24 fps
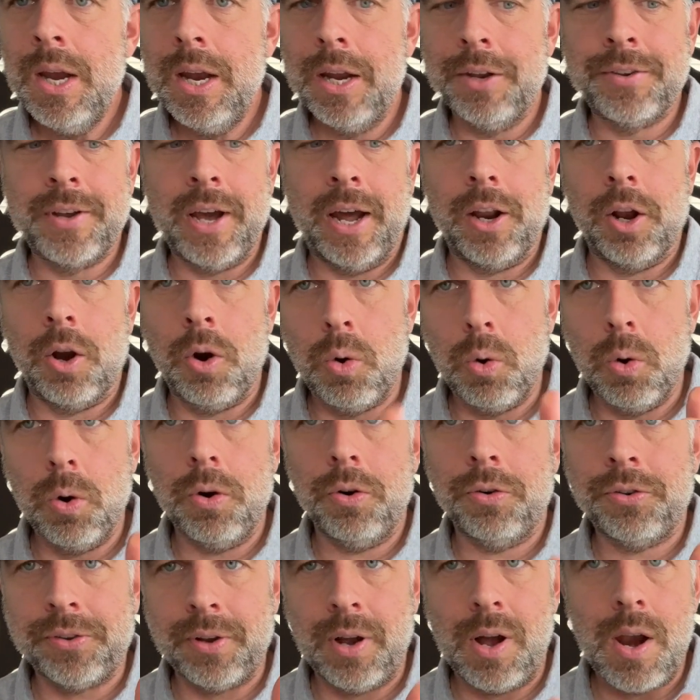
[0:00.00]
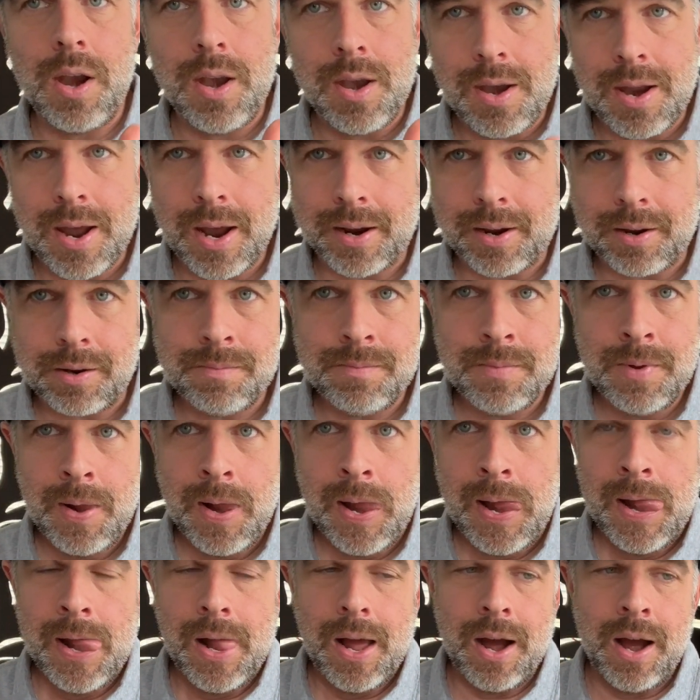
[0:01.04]
It's got a quarter sawn neck,
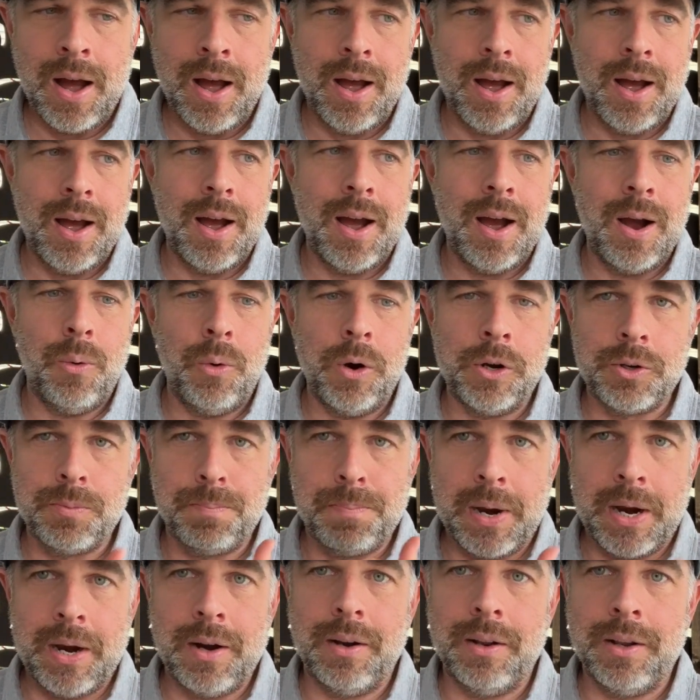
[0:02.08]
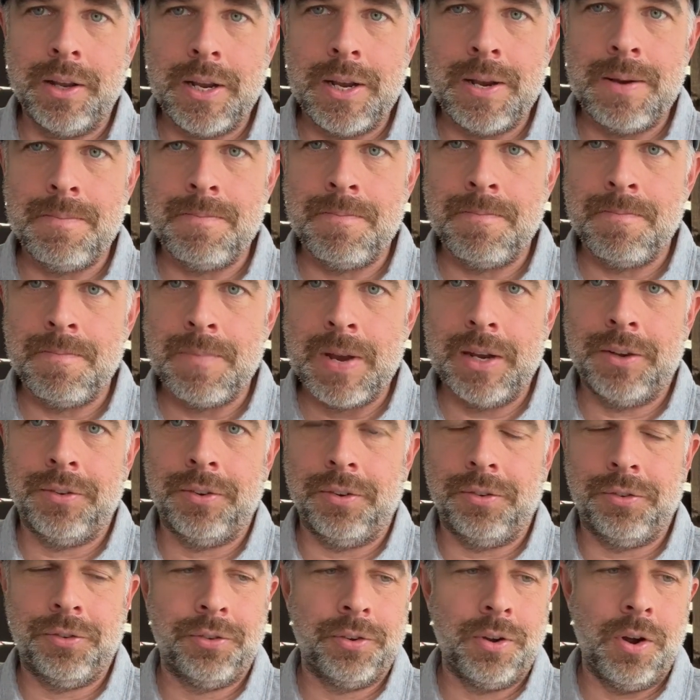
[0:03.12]
which apparently makes
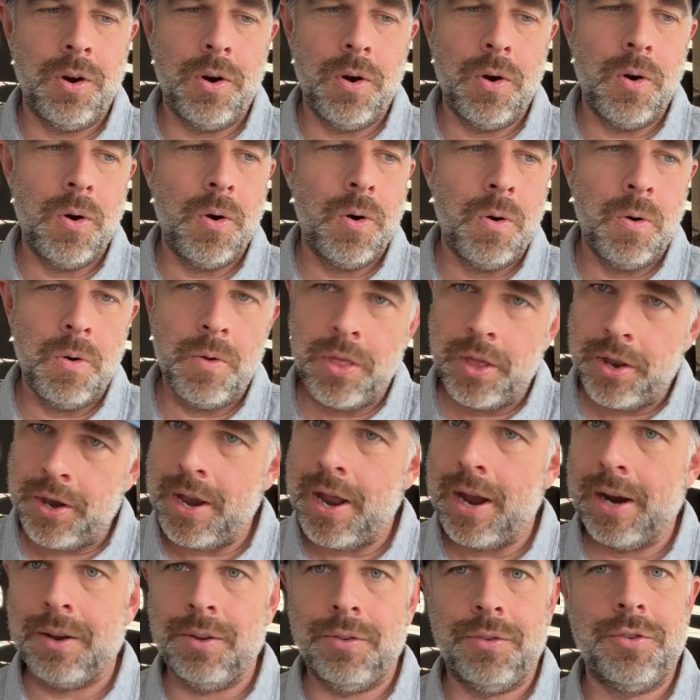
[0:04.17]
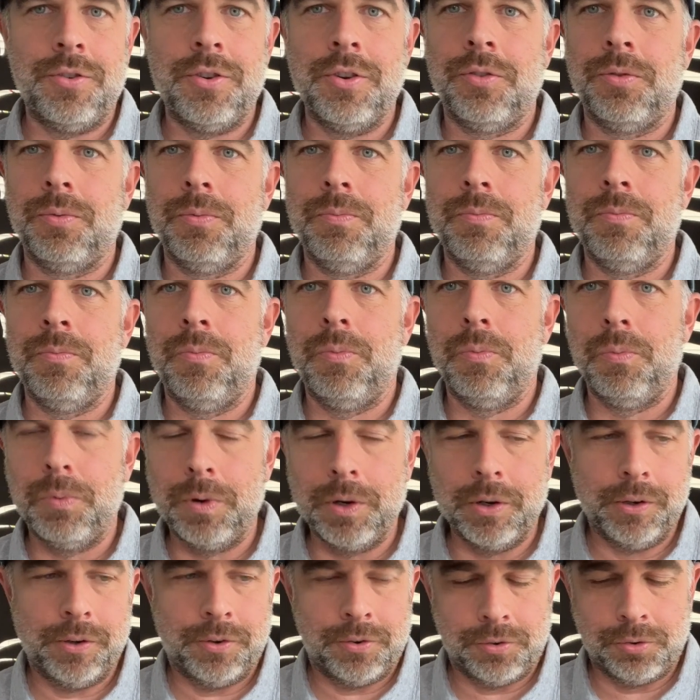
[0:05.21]
it so the neck is just
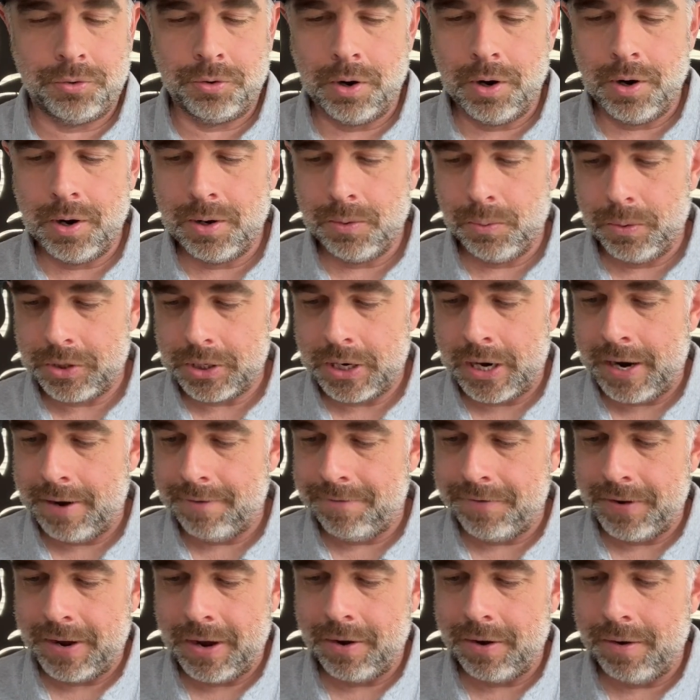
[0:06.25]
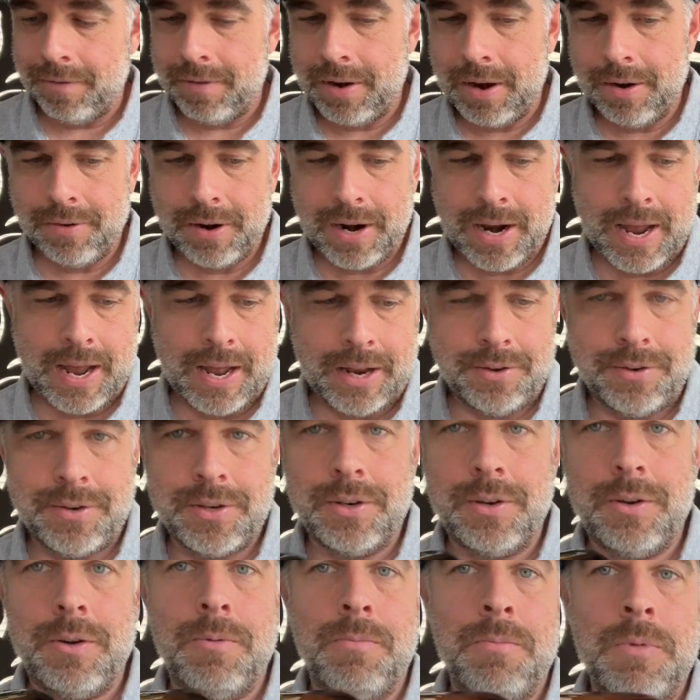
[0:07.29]
really strong, which I've found I've never had
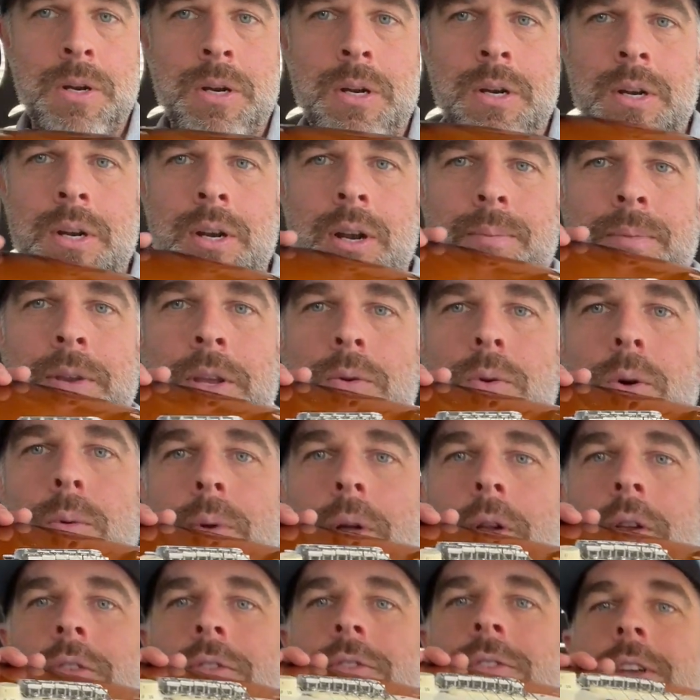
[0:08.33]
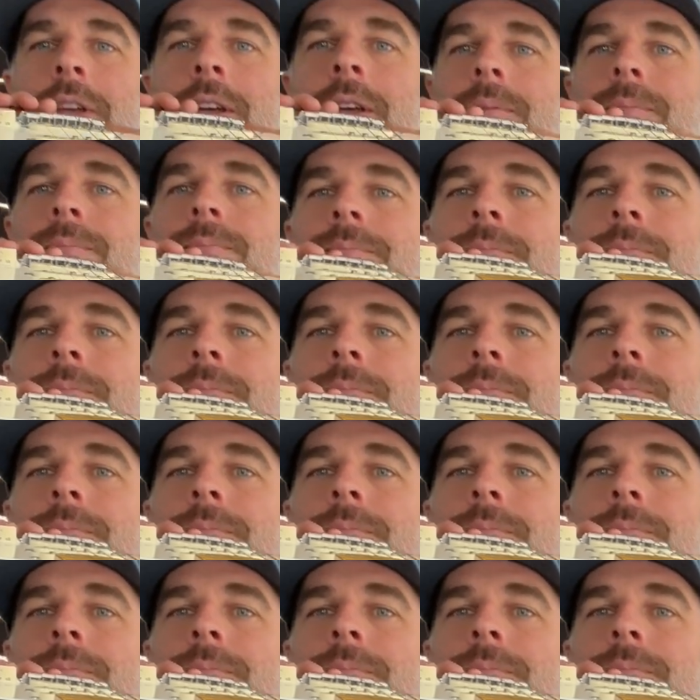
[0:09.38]
to. I mean, you won't be able to see it